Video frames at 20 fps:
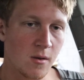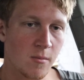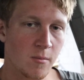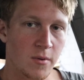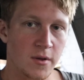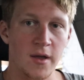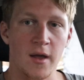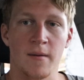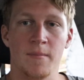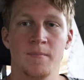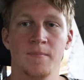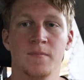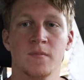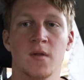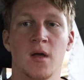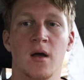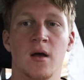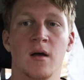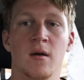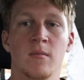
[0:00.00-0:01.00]
yeah,
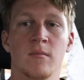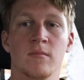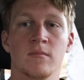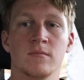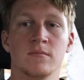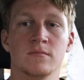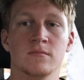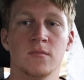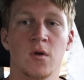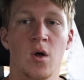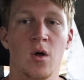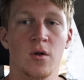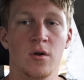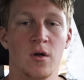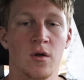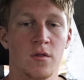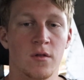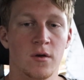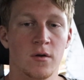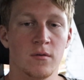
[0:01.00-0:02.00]
all in
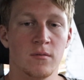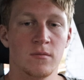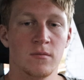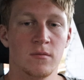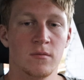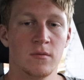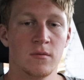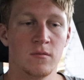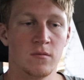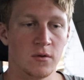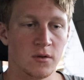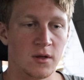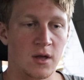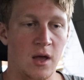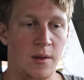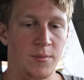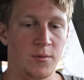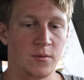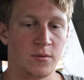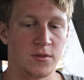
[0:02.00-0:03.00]
all though, really
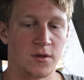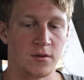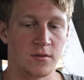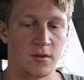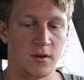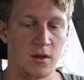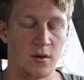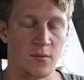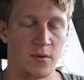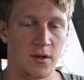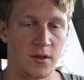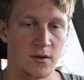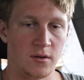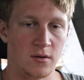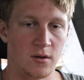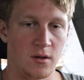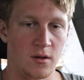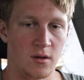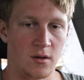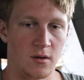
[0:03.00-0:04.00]
happy with how today went.
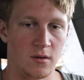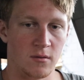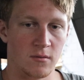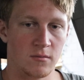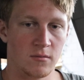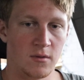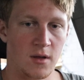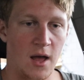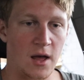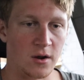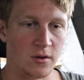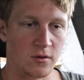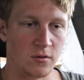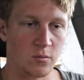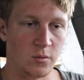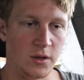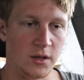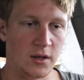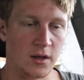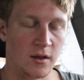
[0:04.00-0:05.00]
Had a good
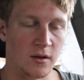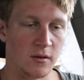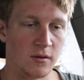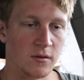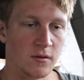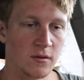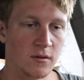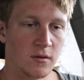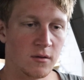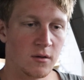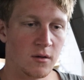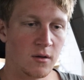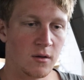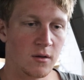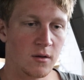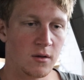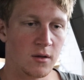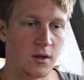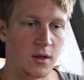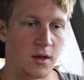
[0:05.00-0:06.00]
weekend,
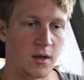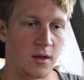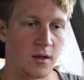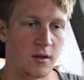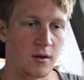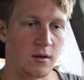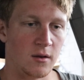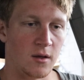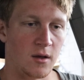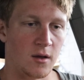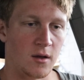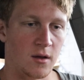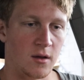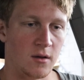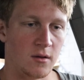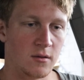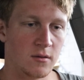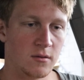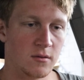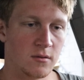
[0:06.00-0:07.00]
and
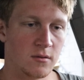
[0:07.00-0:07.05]
I